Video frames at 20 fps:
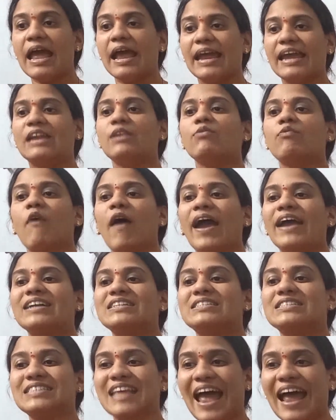
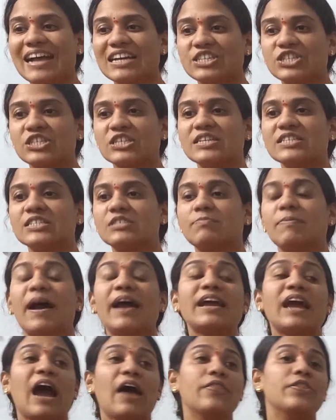invite sanctions
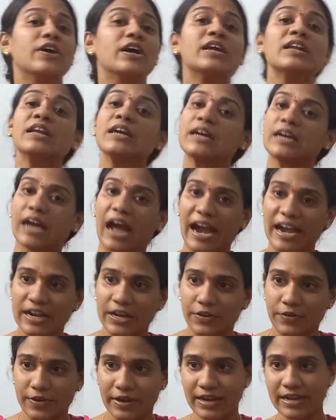by other
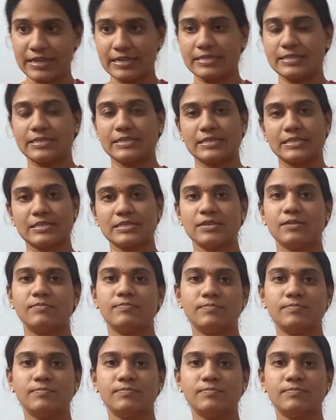countries.